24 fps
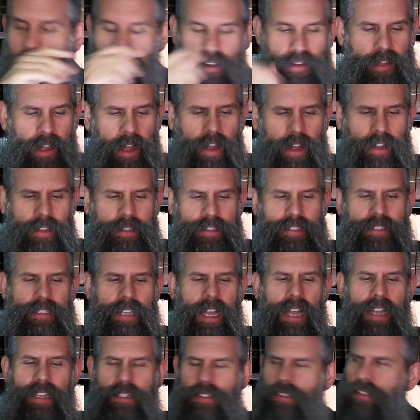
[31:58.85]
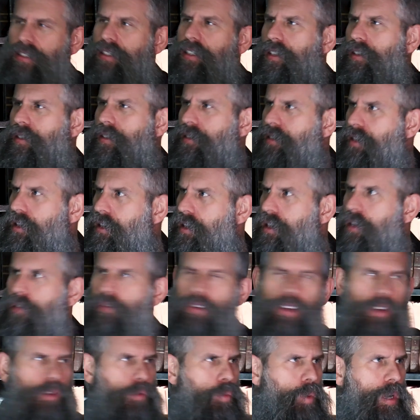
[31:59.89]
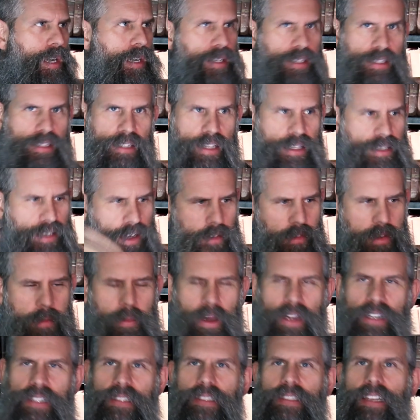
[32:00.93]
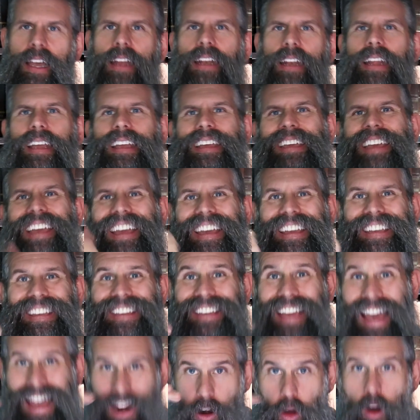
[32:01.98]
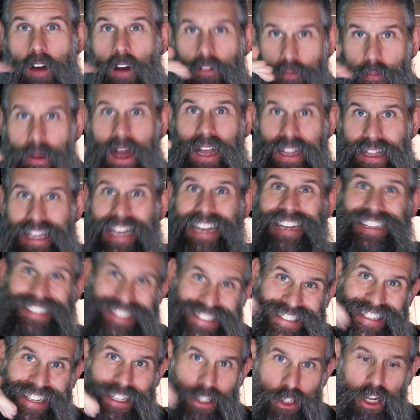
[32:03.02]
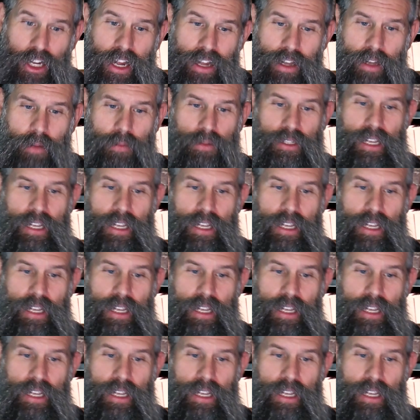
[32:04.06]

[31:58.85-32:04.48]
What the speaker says: Done, signed, sealed, delivered, witnesses, everybody signing. Get off my land, said Jacob